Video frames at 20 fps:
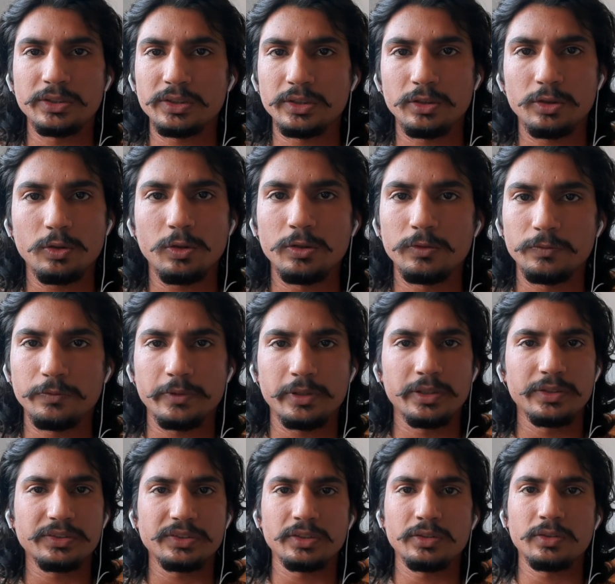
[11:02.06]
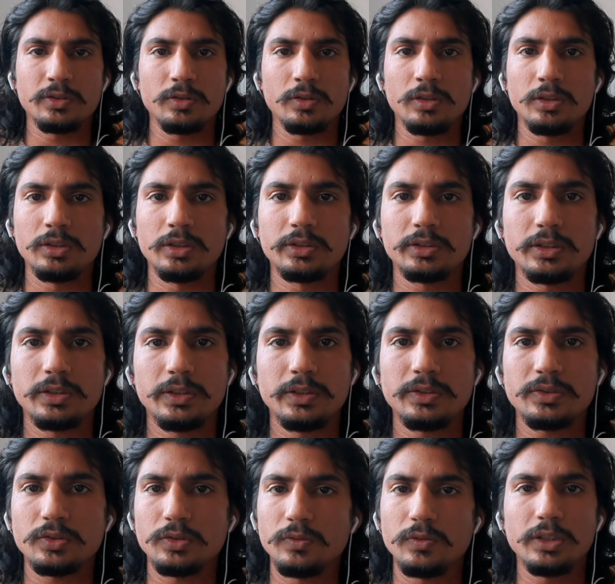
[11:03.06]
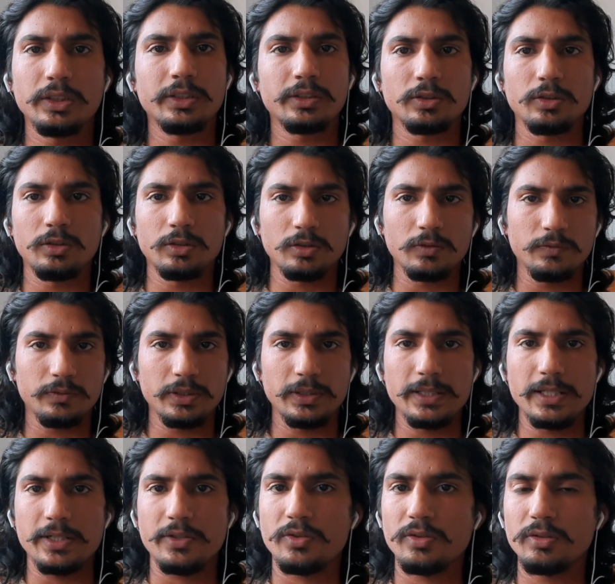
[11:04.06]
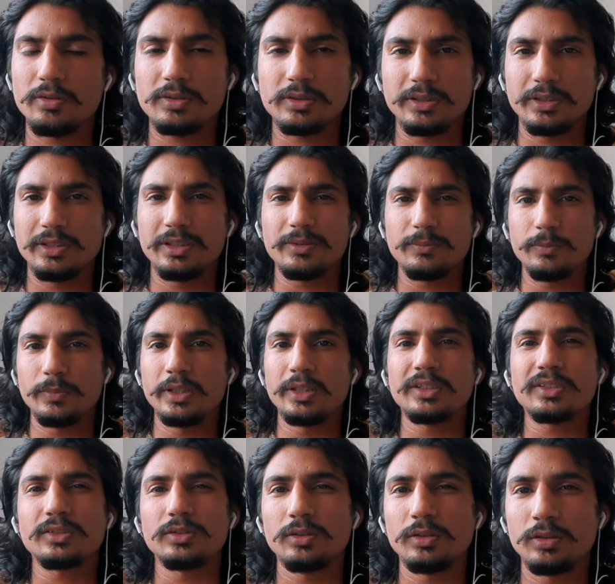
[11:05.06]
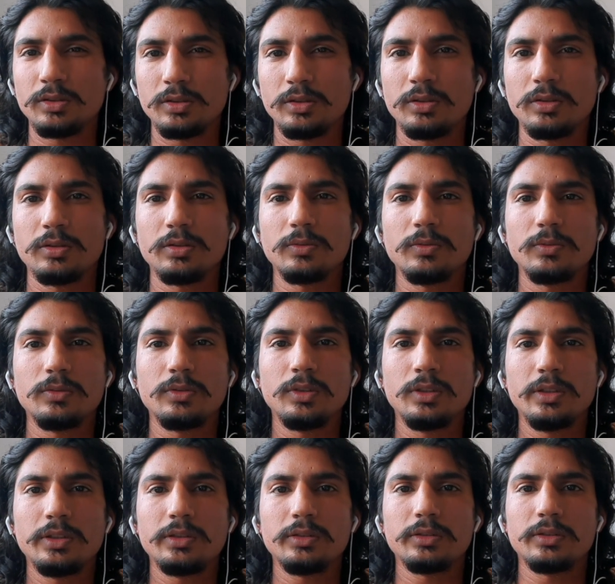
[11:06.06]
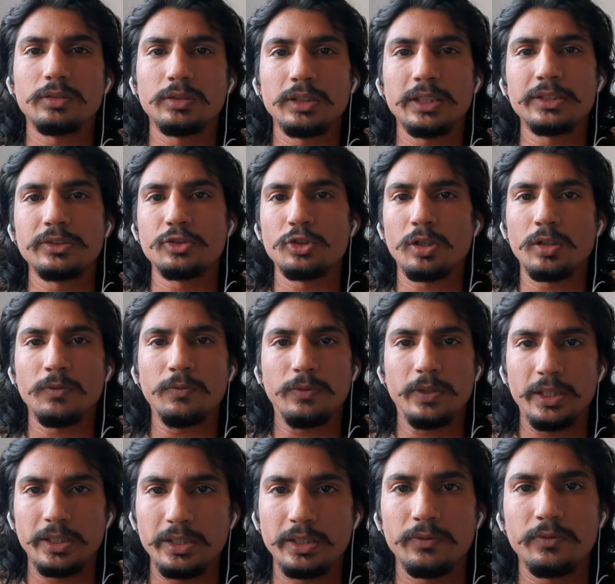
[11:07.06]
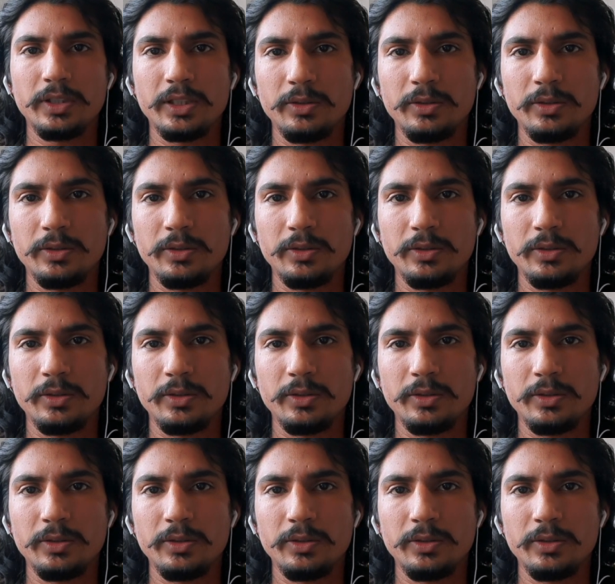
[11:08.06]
and conferences and all the things. You will get a lot of connections, and it makes your like job finding very